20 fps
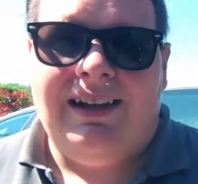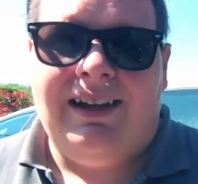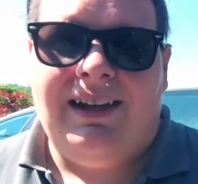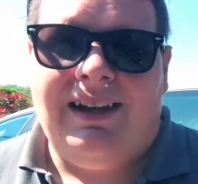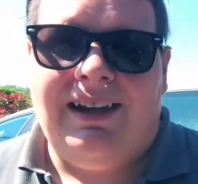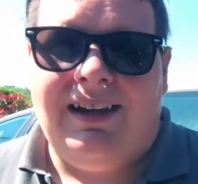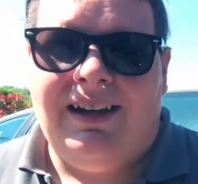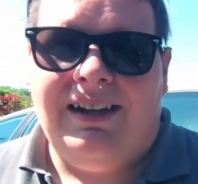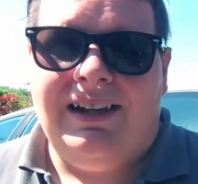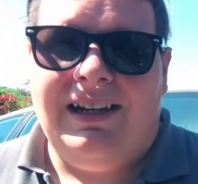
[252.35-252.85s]

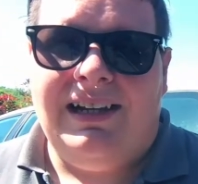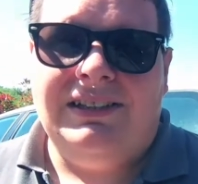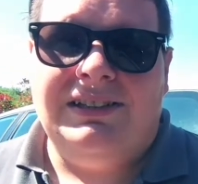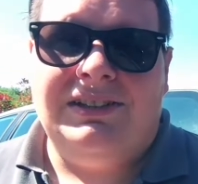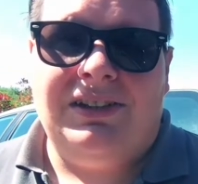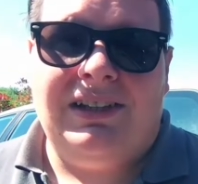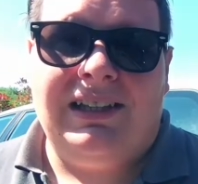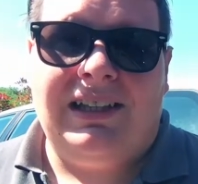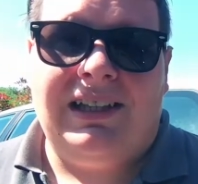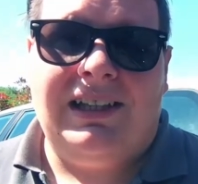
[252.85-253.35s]
It's
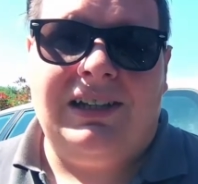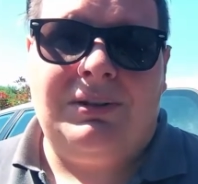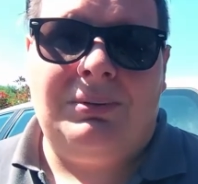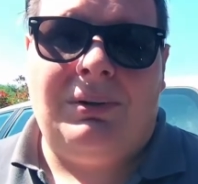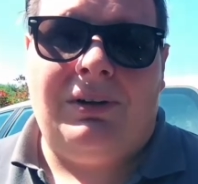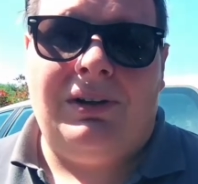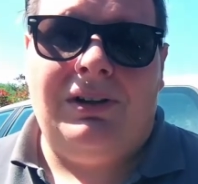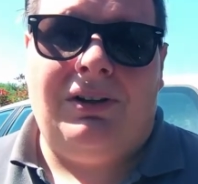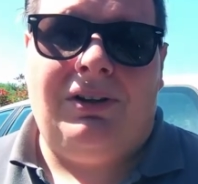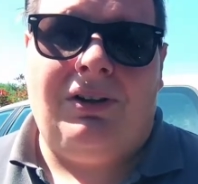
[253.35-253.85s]
going to get
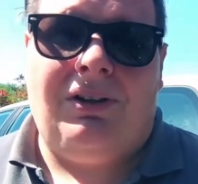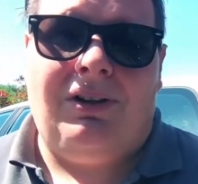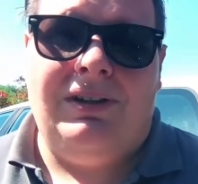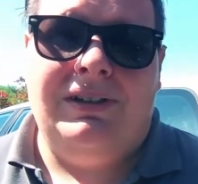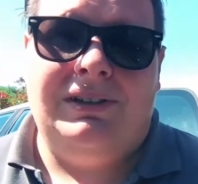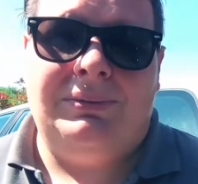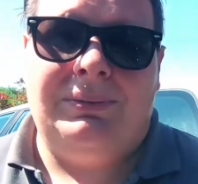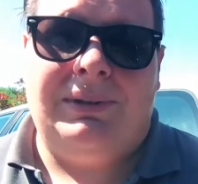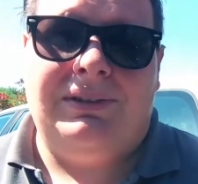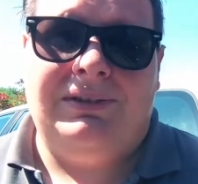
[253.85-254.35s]
quite hot
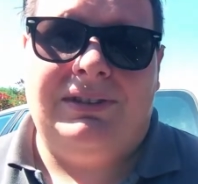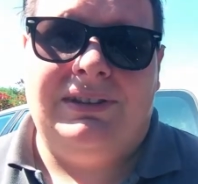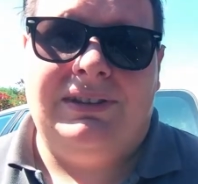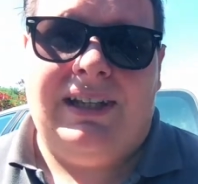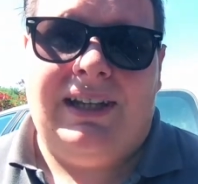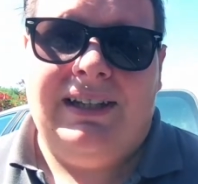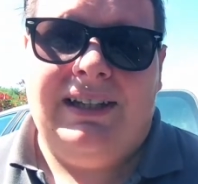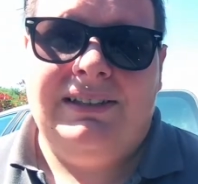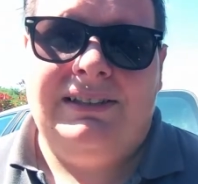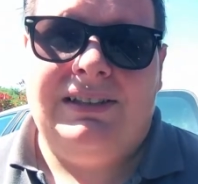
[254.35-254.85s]
as well
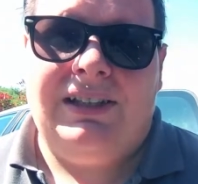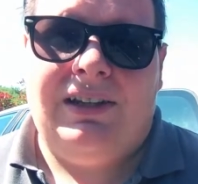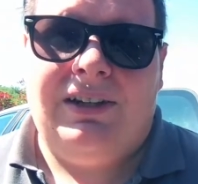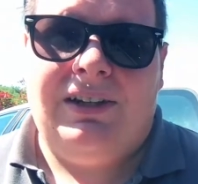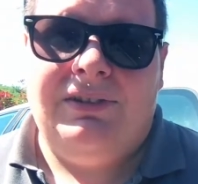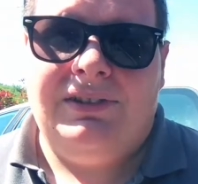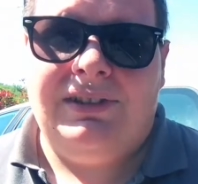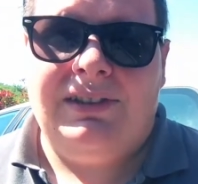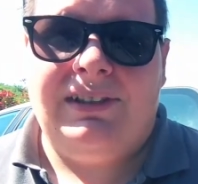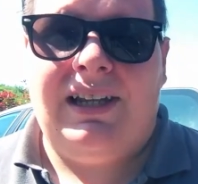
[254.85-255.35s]
today.
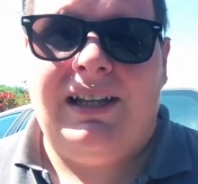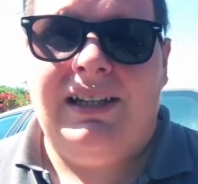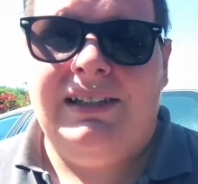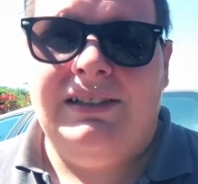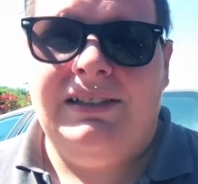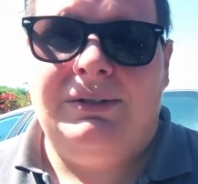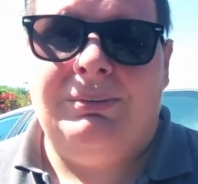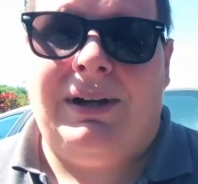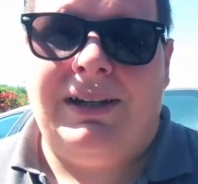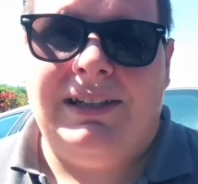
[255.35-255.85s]
So today
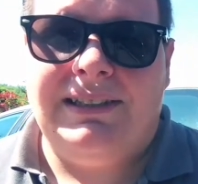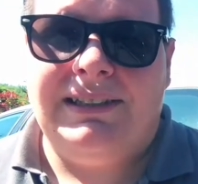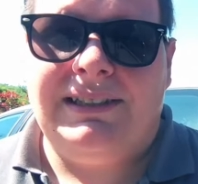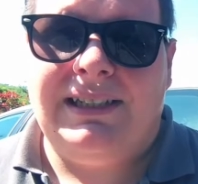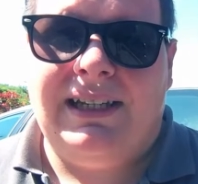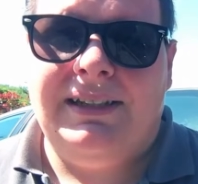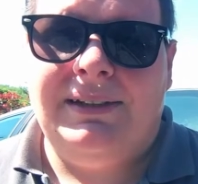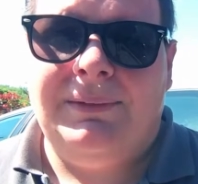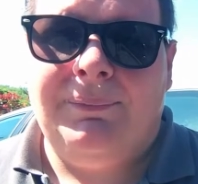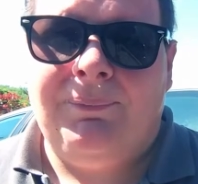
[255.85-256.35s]
is Wednesday,